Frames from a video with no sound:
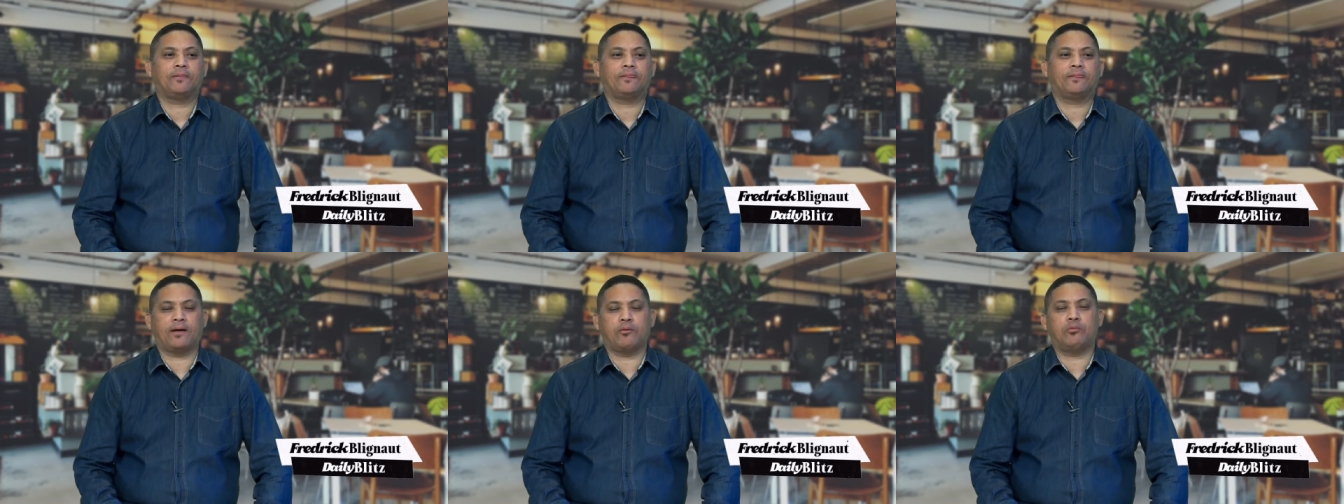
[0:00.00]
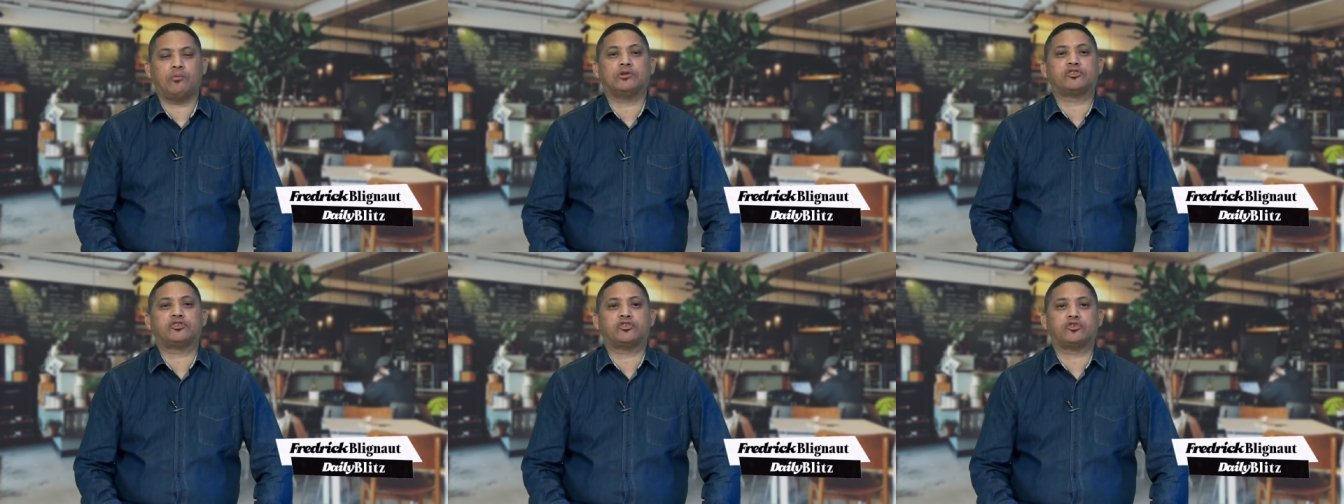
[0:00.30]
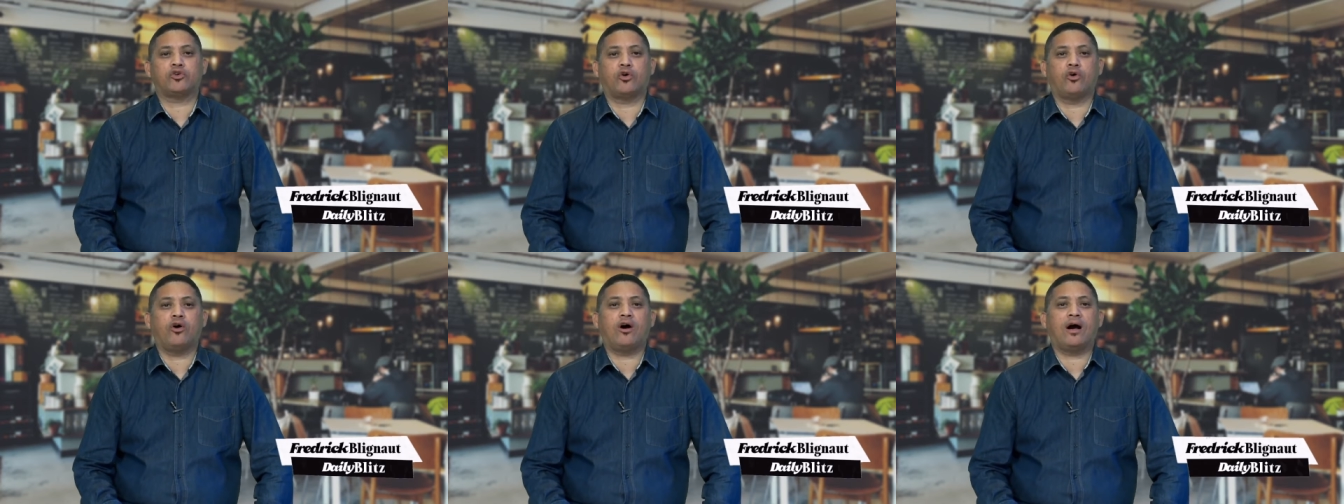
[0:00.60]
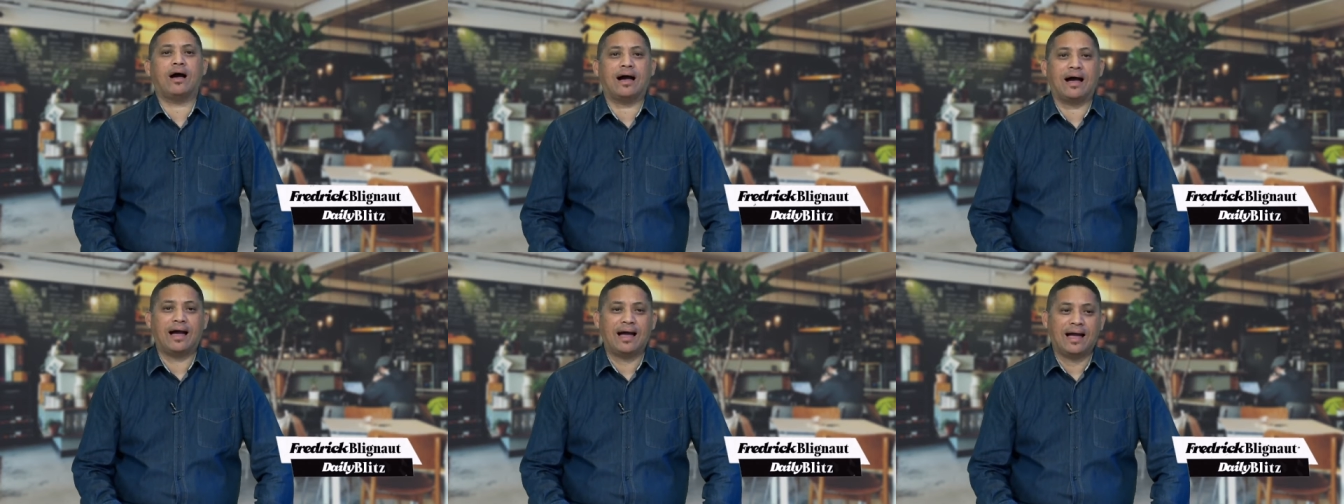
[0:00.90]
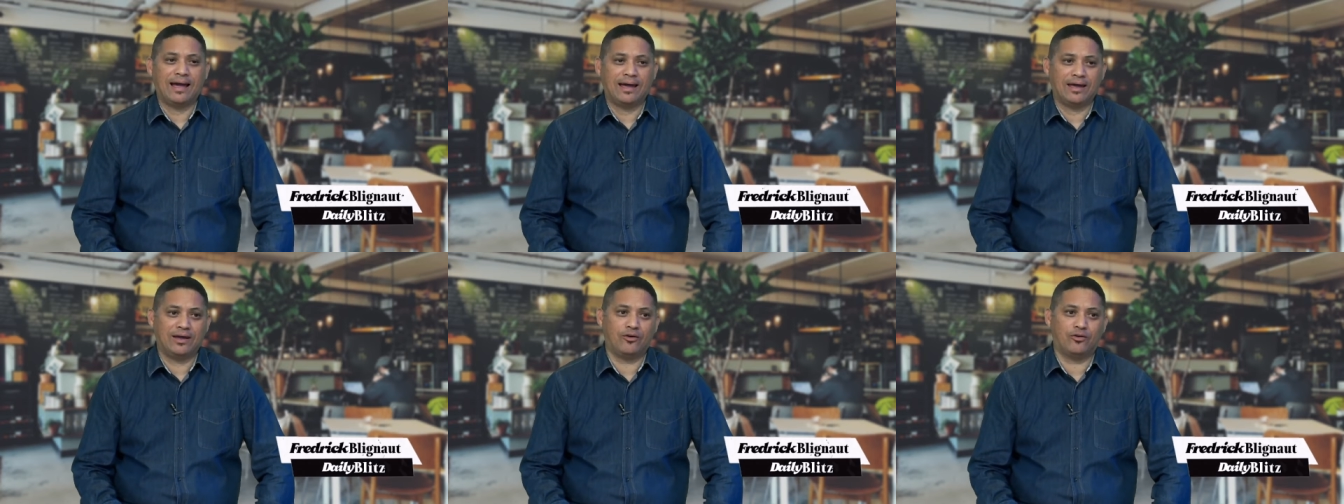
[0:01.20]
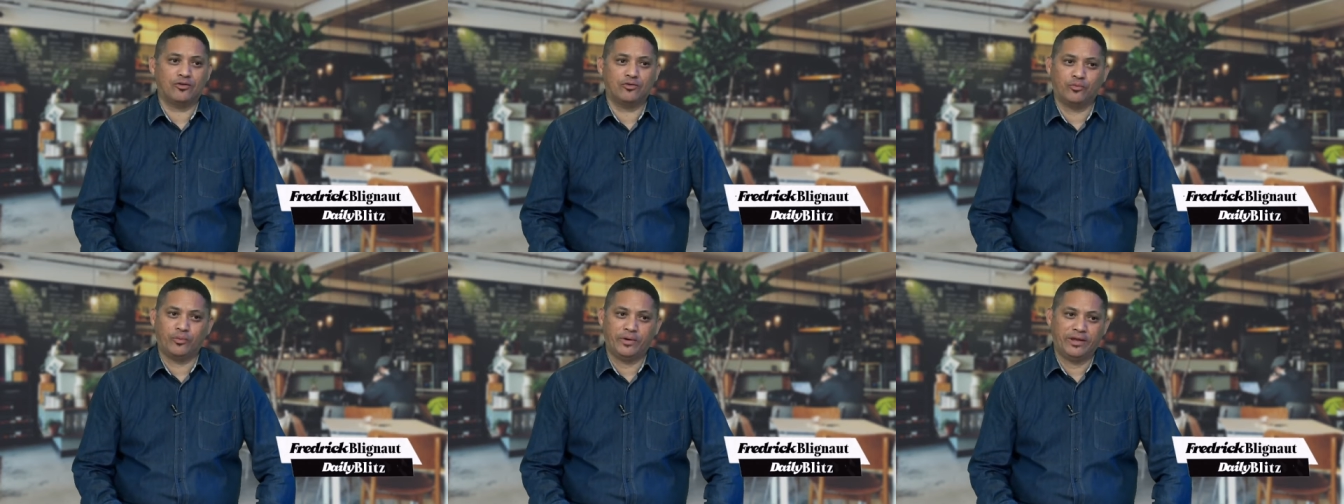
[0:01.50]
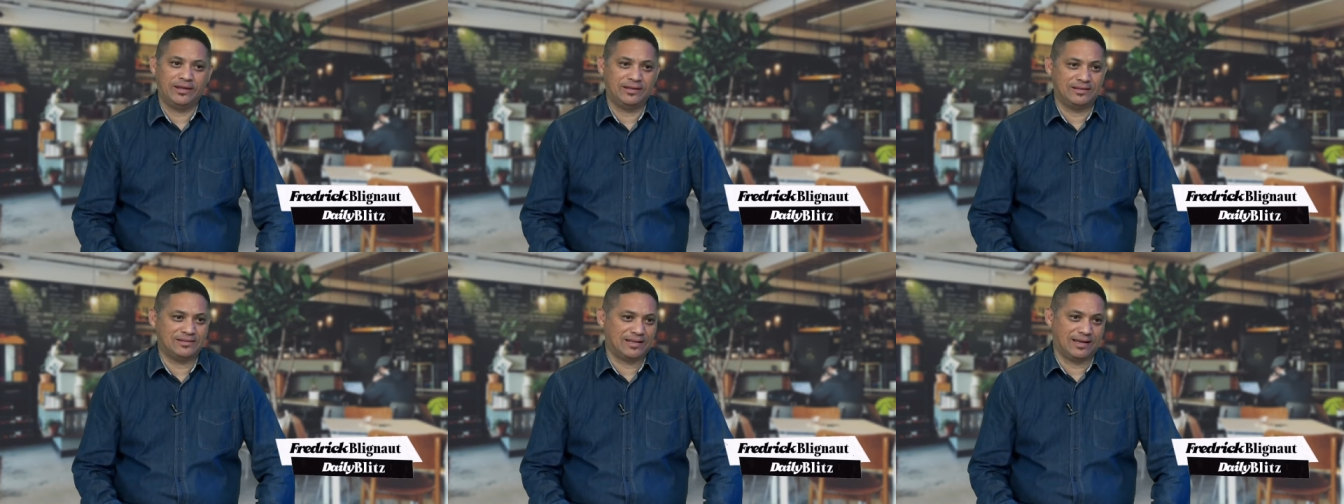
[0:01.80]
They will soar high on
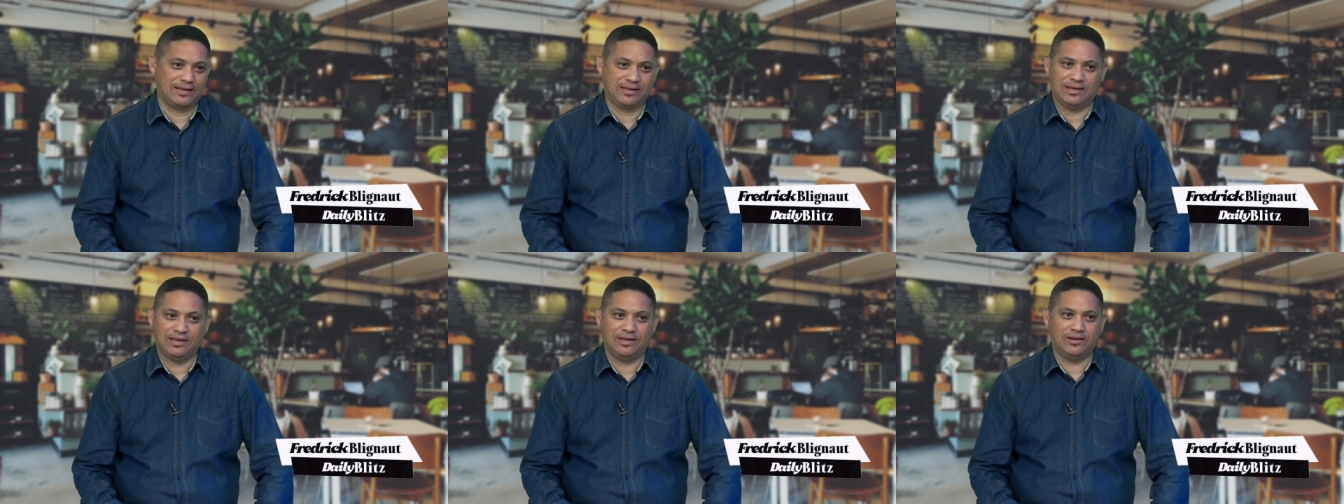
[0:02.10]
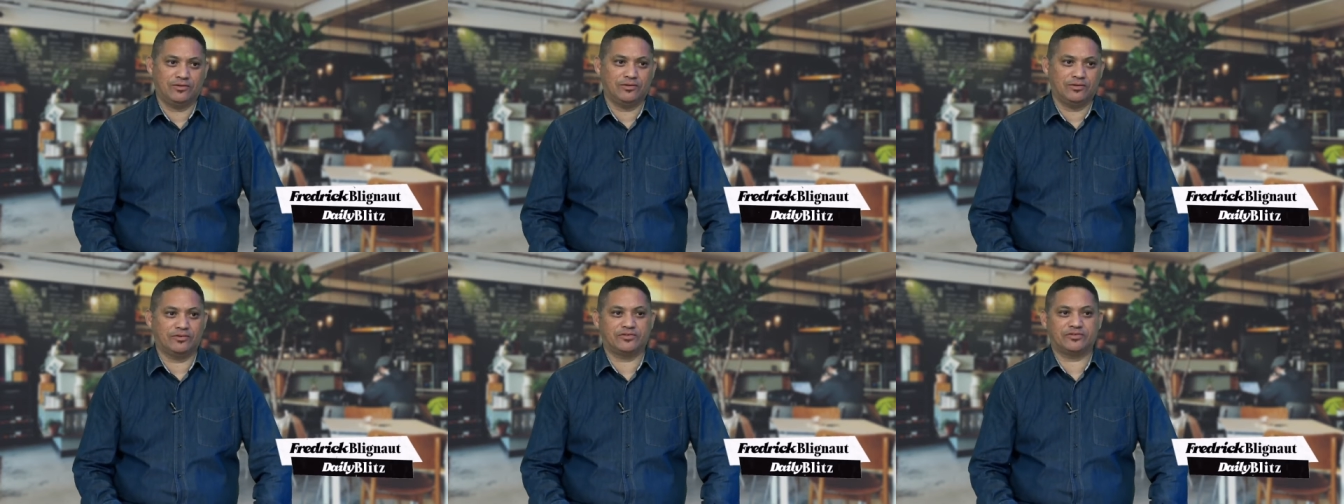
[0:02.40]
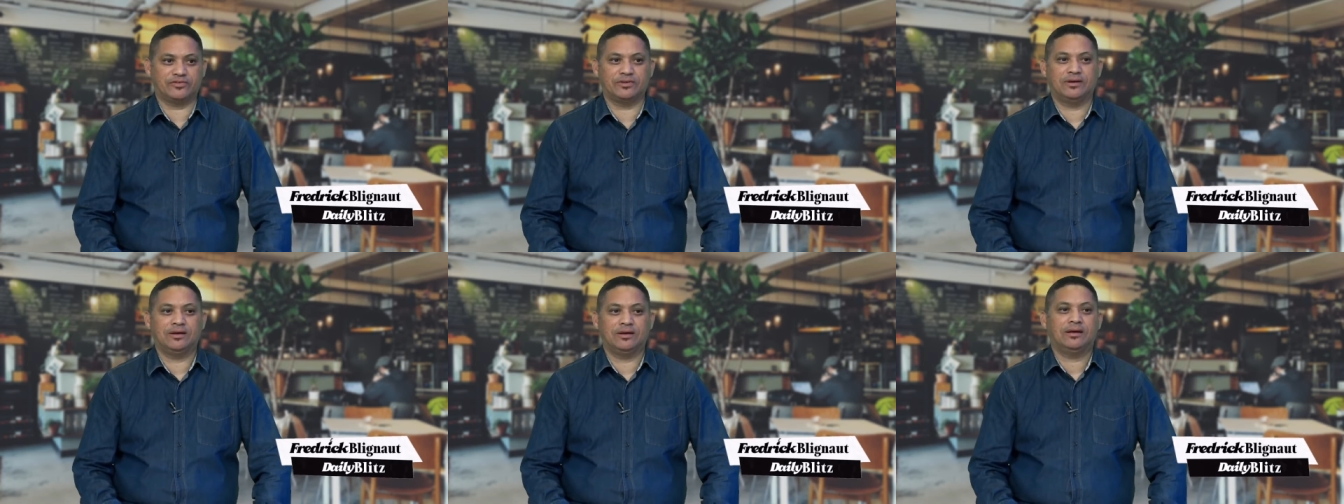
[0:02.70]
wings like eagles,